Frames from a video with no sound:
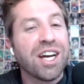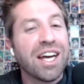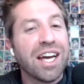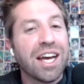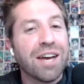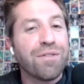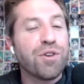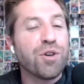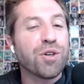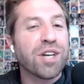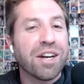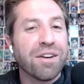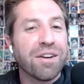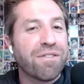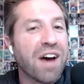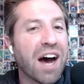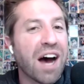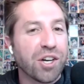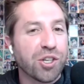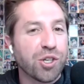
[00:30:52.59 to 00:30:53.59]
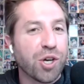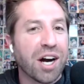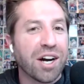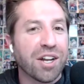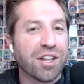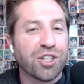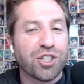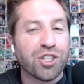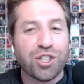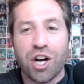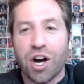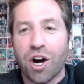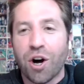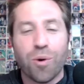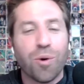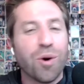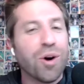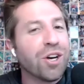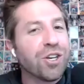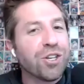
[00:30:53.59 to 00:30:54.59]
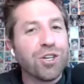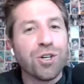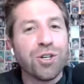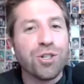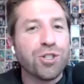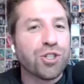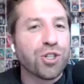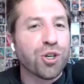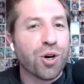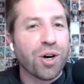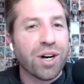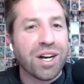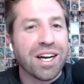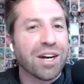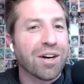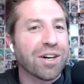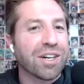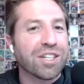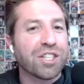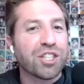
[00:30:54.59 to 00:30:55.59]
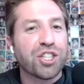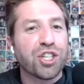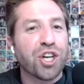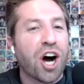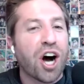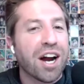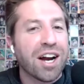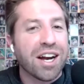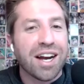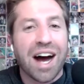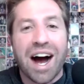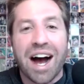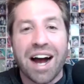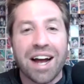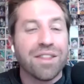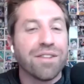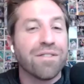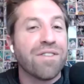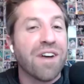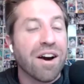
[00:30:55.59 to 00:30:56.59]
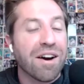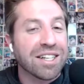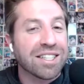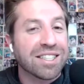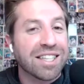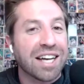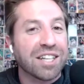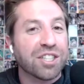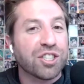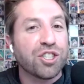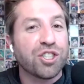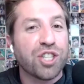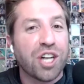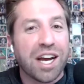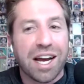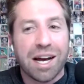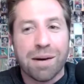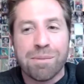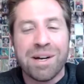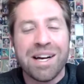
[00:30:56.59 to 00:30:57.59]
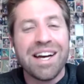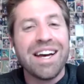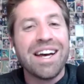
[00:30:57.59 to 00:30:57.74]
if you get value out of this show, you enjoy hearing Sean and I and the various guests jam,